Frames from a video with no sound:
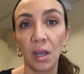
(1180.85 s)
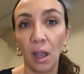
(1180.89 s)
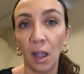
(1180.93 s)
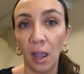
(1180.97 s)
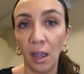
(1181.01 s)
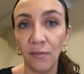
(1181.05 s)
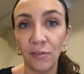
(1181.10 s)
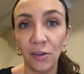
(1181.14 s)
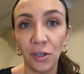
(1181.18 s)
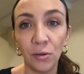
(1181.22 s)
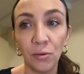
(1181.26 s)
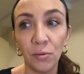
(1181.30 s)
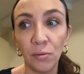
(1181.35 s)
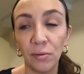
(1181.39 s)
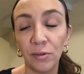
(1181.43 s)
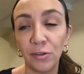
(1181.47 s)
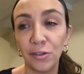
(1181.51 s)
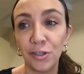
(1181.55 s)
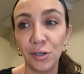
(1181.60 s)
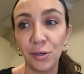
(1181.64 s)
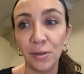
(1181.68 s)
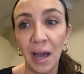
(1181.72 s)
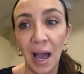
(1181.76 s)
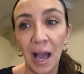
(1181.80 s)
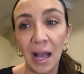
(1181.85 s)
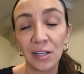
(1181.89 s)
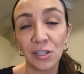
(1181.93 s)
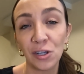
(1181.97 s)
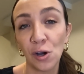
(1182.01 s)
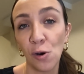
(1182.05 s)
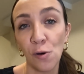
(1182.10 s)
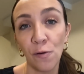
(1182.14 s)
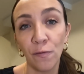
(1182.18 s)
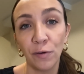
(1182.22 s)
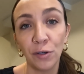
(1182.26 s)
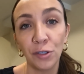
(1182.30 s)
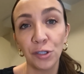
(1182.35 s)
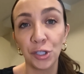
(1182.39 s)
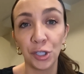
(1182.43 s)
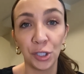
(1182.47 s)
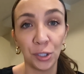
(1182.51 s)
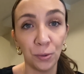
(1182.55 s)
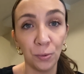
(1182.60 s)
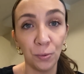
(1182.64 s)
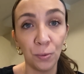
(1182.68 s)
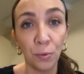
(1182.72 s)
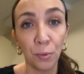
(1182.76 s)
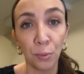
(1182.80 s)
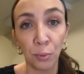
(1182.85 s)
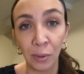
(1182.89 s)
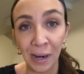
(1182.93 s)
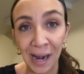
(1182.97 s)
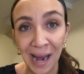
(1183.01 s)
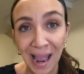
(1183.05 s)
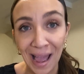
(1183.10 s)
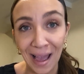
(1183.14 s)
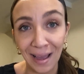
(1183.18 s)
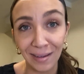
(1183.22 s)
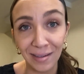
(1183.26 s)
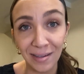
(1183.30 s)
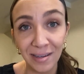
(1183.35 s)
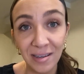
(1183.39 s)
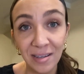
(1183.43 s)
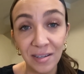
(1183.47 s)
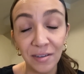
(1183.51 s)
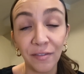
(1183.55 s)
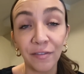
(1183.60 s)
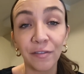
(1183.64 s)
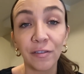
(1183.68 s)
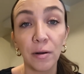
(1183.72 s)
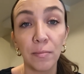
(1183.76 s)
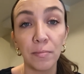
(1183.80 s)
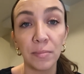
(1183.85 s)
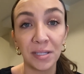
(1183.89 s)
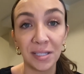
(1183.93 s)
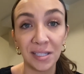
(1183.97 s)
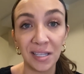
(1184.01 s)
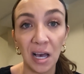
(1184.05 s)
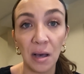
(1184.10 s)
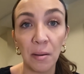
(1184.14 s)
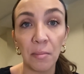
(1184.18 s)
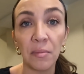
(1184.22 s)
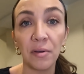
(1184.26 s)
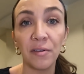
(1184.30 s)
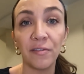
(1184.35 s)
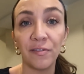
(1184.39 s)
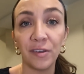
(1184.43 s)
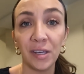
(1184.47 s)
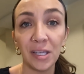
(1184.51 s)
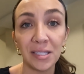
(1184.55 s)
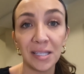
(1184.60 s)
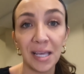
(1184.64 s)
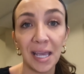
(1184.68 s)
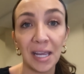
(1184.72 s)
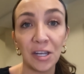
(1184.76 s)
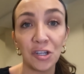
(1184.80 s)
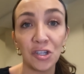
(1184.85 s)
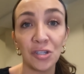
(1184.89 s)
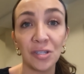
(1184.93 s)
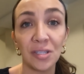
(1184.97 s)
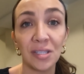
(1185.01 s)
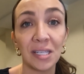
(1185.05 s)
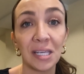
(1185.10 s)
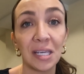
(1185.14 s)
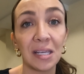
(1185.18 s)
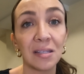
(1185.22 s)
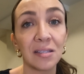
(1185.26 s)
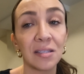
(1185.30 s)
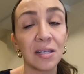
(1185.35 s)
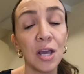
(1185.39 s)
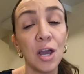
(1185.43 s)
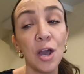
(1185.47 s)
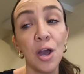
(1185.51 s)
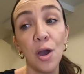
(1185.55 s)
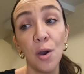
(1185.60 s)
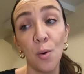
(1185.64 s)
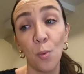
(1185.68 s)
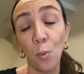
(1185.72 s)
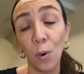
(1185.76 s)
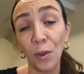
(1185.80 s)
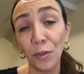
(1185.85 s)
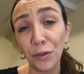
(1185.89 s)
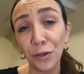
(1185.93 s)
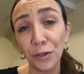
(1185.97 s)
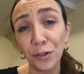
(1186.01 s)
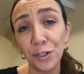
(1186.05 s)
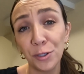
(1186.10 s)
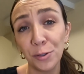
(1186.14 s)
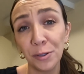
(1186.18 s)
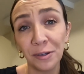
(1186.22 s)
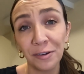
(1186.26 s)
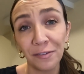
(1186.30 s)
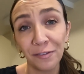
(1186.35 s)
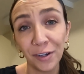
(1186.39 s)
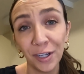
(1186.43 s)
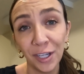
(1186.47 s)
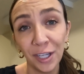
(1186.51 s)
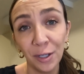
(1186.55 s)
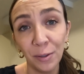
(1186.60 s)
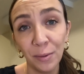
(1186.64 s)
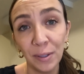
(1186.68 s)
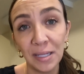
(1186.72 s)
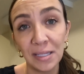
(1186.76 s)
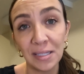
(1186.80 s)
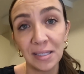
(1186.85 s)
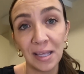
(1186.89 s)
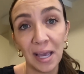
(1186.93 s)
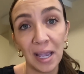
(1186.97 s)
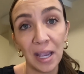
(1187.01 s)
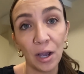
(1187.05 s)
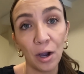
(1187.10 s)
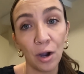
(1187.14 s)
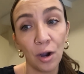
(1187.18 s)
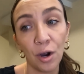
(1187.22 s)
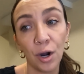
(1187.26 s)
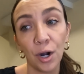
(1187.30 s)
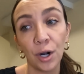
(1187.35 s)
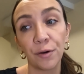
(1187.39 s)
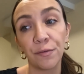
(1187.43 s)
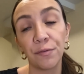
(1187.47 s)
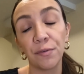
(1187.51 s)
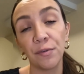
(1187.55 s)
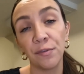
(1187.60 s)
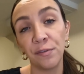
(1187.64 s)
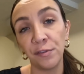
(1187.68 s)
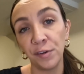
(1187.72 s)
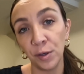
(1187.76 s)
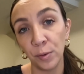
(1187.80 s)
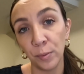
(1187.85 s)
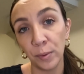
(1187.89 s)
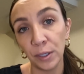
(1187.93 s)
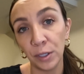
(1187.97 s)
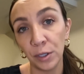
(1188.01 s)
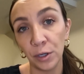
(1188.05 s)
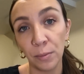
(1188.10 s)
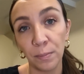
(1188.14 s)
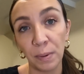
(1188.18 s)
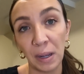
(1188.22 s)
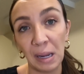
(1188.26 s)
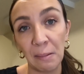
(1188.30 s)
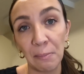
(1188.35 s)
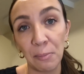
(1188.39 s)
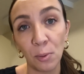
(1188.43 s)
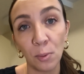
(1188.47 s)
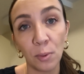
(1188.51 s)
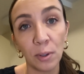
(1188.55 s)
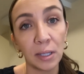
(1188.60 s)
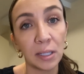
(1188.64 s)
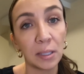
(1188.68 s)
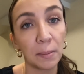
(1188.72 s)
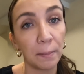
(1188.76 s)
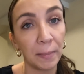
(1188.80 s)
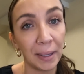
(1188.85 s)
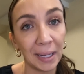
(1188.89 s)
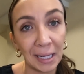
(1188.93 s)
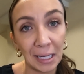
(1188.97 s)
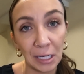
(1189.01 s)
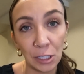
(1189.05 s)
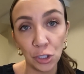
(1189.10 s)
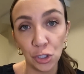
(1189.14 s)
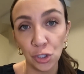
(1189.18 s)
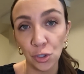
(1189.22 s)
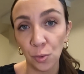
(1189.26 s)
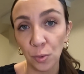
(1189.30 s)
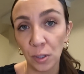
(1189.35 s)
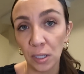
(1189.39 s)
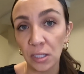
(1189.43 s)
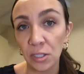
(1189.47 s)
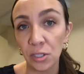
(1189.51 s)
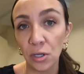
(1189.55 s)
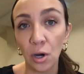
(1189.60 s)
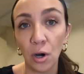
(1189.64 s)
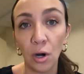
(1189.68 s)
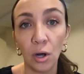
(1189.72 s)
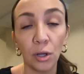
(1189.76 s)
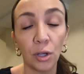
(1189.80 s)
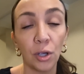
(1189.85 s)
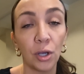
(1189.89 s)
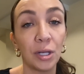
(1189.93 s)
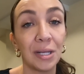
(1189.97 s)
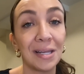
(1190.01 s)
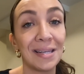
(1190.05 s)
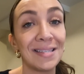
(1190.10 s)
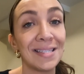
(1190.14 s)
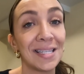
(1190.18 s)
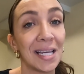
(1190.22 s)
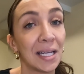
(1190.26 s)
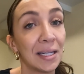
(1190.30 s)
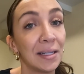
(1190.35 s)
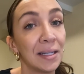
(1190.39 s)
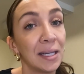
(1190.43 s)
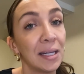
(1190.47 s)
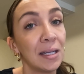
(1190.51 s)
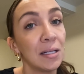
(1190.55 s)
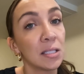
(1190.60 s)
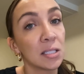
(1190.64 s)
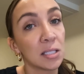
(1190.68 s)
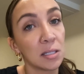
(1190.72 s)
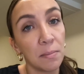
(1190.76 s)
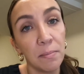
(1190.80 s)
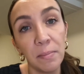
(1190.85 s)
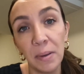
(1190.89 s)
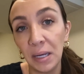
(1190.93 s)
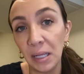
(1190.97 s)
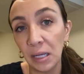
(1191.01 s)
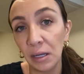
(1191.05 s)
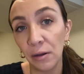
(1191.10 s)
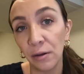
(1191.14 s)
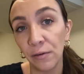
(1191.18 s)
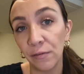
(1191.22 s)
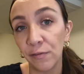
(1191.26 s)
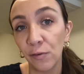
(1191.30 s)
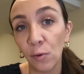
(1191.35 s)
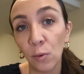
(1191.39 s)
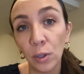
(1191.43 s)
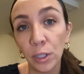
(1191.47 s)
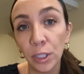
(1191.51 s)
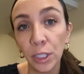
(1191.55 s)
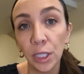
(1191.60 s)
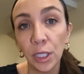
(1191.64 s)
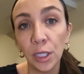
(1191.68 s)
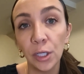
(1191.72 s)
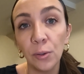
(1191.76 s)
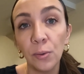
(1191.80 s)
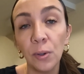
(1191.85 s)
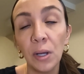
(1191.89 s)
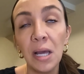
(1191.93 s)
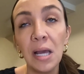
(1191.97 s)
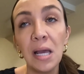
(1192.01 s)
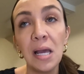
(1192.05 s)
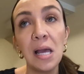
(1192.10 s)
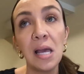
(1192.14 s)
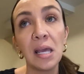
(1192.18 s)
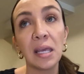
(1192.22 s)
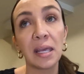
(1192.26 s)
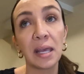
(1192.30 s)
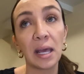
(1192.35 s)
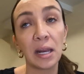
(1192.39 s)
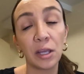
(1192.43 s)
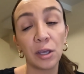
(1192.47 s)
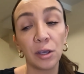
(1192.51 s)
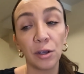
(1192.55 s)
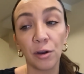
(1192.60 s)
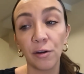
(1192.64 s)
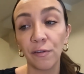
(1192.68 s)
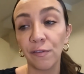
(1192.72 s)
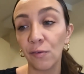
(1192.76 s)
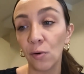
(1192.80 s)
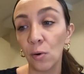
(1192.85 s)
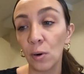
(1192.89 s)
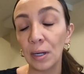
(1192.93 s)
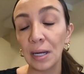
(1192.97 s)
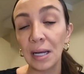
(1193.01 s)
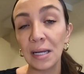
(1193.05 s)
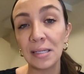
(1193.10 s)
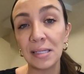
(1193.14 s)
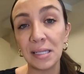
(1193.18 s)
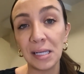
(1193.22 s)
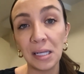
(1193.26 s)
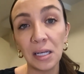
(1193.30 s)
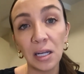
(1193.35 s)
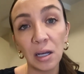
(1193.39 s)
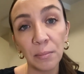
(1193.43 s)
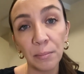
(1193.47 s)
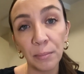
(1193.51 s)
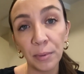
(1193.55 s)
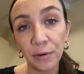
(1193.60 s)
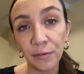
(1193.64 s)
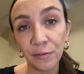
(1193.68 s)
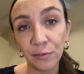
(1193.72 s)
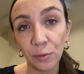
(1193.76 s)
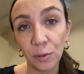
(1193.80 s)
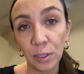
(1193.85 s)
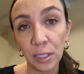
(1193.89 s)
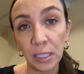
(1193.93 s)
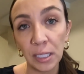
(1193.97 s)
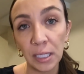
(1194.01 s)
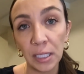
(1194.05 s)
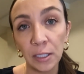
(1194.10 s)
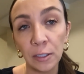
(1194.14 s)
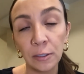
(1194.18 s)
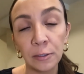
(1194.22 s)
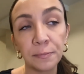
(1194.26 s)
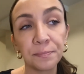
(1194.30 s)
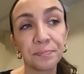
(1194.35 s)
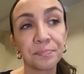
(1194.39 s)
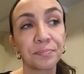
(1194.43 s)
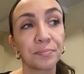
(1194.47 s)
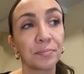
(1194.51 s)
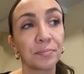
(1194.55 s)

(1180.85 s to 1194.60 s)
if you do that, it's over $2,000 from some visa agencies. What they're doing for you is they are reviewing your paperwork, making sure it's all good and dandy and submitting it for you, getting your foreign ID number for you,